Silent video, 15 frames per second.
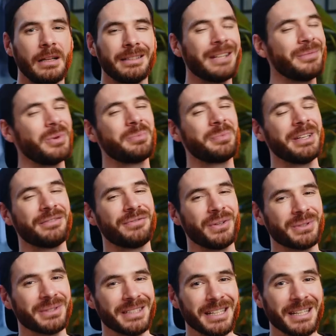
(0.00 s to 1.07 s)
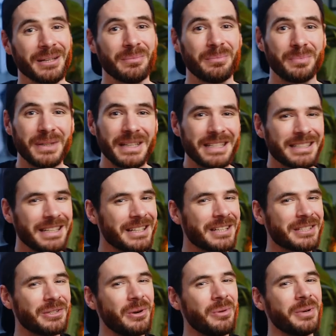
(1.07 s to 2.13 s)
That would be it for today. Please let
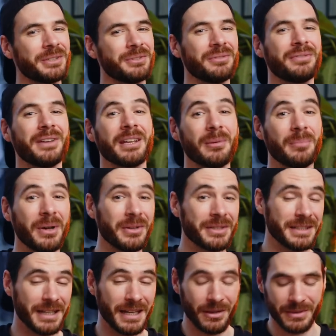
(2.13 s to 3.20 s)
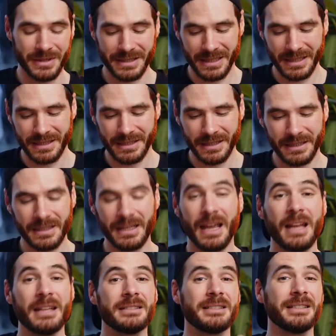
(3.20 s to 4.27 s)
us know what you think about the Aero 16
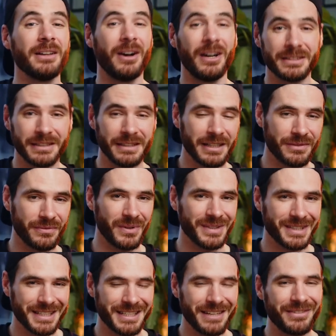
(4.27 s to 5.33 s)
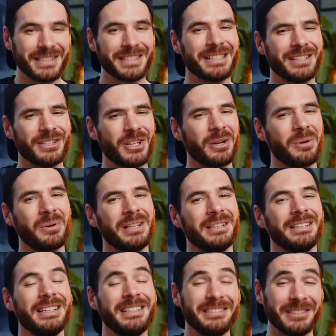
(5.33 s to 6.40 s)
and the RTX 4070 in general
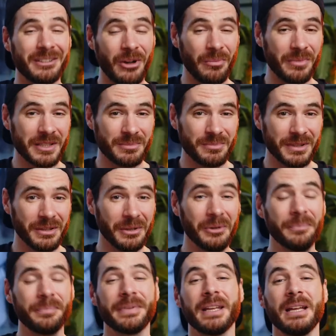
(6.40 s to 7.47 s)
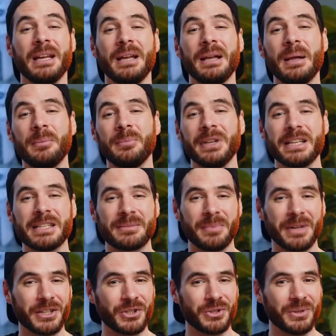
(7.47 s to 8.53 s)
in the comments below. Please
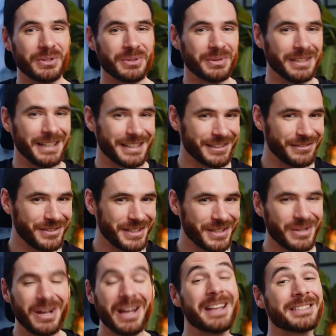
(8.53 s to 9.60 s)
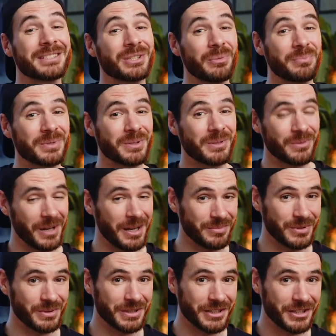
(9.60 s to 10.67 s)
make sure to like the video and
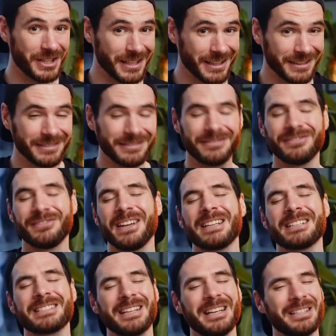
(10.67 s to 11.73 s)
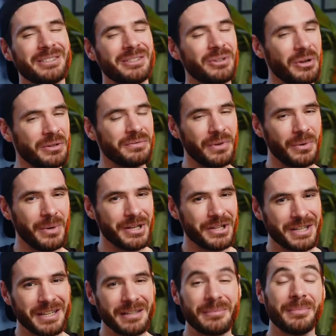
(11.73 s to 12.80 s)
subscribe to the channel. Thanks a ton for
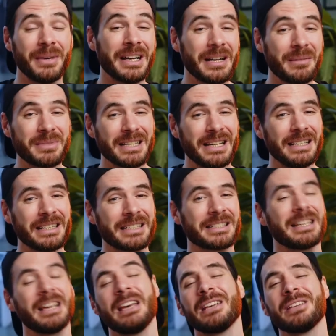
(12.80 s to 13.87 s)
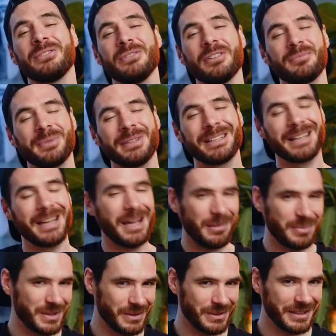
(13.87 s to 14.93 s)
watching. My name is Alex, you have been
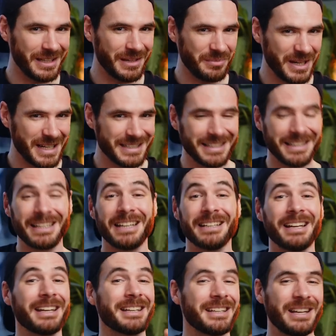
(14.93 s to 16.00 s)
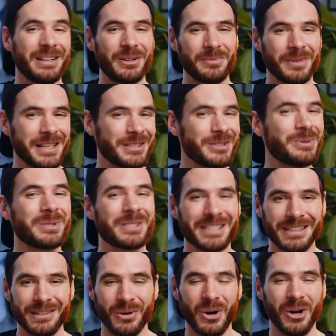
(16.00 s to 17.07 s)
absolutely amazing and I cannot wait to
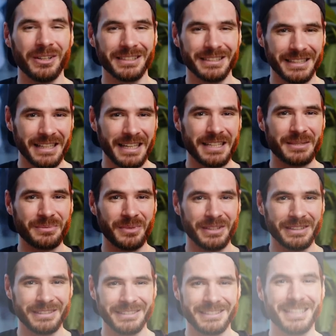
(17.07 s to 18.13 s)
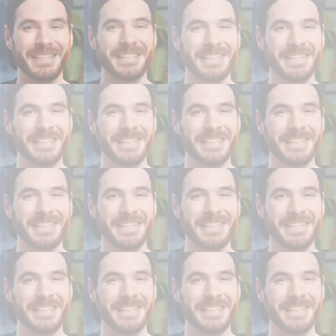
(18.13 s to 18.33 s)
see you all in the next one. Take